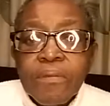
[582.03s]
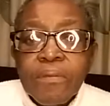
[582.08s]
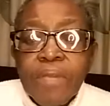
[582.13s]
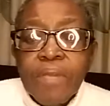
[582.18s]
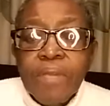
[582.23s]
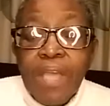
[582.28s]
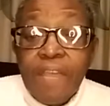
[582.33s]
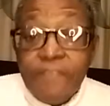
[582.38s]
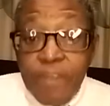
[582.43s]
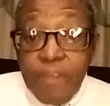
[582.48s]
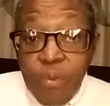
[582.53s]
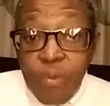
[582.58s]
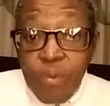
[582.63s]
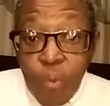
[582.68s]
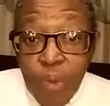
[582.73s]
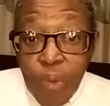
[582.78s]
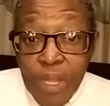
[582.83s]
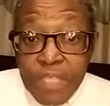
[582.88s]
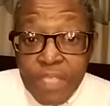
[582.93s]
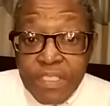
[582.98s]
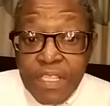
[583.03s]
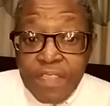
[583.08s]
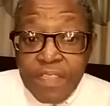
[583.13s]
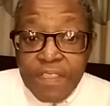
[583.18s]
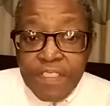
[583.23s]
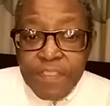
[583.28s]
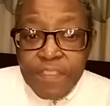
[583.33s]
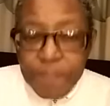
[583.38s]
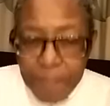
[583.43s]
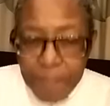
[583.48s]
having worked at the
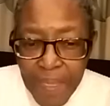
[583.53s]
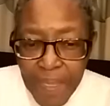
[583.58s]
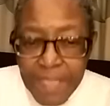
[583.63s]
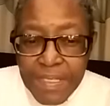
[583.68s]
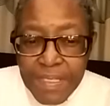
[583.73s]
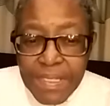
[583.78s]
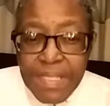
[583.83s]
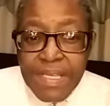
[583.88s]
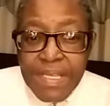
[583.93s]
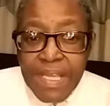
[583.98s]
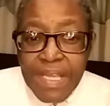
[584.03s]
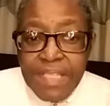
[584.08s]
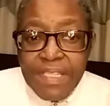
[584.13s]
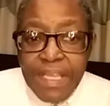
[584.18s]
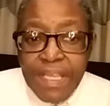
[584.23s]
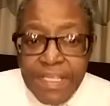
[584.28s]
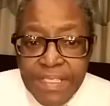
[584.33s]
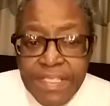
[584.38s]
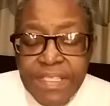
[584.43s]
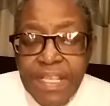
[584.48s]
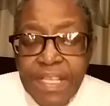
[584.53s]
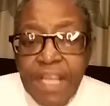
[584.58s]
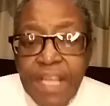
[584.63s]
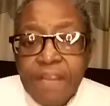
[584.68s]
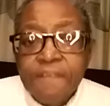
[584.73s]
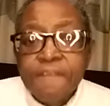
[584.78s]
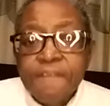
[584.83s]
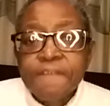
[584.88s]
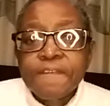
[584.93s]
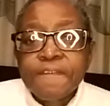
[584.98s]
Space Theatre itself,
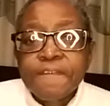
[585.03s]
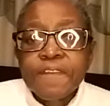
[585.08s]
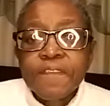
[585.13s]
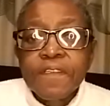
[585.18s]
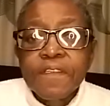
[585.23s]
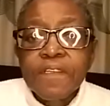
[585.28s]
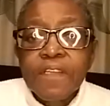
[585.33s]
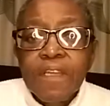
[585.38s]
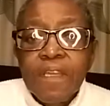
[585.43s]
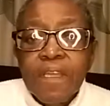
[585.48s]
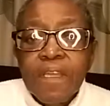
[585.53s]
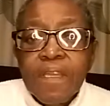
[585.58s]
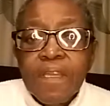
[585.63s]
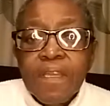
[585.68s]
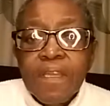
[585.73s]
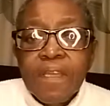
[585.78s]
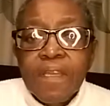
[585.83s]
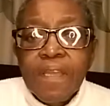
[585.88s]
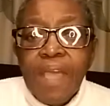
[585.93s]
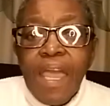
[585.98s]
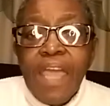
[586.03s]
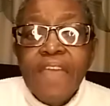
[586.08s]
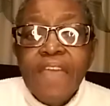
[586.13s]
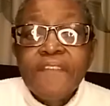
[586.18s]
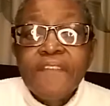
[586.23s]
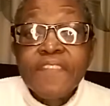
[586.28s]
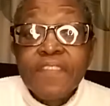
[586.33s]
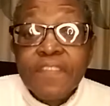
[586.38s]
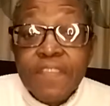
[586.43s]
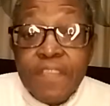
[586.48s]

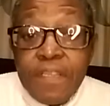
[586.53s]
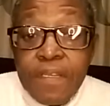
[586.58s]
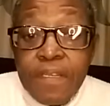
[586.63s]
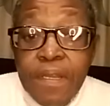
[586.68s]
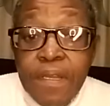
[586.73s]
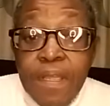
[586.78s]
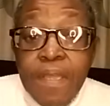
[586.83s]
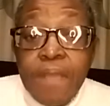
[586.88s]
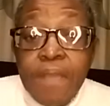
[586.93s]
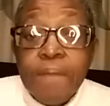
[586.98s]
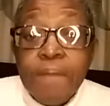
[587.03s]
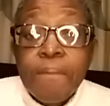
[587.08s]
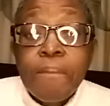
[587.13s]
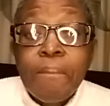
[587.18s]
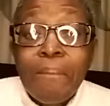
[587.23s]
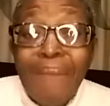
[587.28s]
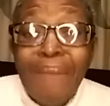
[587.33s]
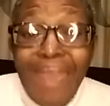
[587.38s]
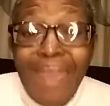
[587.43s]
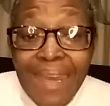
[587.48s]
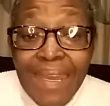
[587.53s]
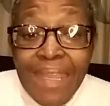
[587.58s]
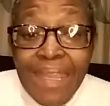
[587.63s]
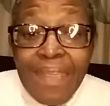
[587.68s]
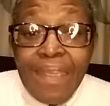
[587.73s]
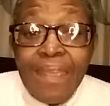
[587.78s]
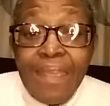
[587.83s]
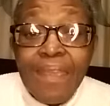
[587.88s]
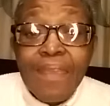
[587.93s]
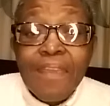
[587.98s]
I've seen many,
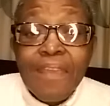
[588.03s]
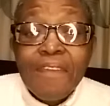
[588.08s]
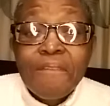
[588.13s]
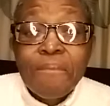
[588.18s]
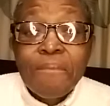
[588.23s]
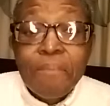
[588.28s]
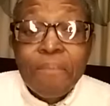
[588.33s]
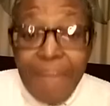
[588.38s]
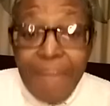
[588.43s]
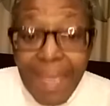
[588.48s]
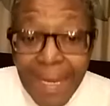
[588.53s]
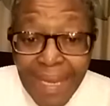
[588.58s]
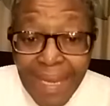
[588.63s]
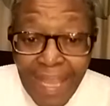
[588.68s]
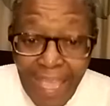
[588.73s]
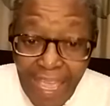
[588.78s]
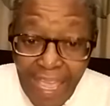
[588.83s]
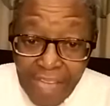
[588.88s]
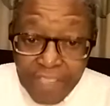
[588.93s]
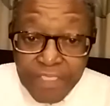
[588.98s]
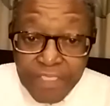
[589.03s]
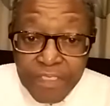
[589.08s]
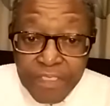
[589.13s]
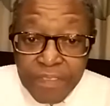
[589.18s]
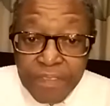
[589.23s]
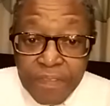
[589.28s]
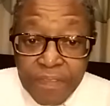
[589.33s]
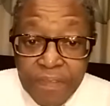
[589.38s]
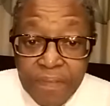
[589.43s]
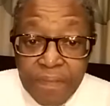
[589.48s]
many
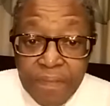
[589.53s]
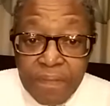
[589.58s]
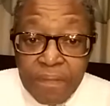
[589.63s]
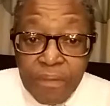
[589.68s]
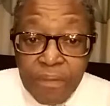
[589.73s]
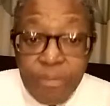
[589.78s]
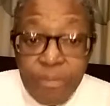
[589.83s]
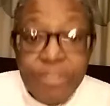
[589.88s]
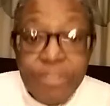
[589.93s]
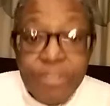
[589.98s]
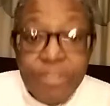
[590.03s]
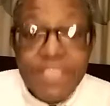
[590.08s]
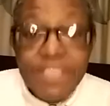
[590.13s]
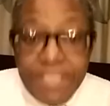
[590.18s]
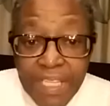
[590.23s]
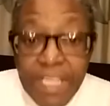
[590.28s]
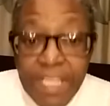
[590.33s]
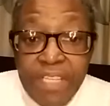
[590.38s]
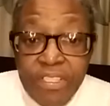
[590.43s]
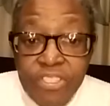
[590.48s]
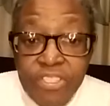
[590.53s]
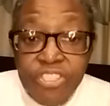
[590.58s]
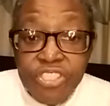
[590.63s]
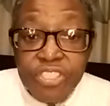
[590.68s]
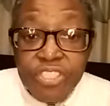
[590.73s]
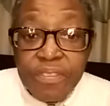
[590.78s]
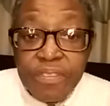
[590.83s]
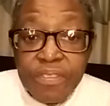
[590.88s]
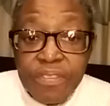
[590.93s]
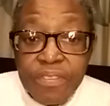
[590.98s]
actors on stage.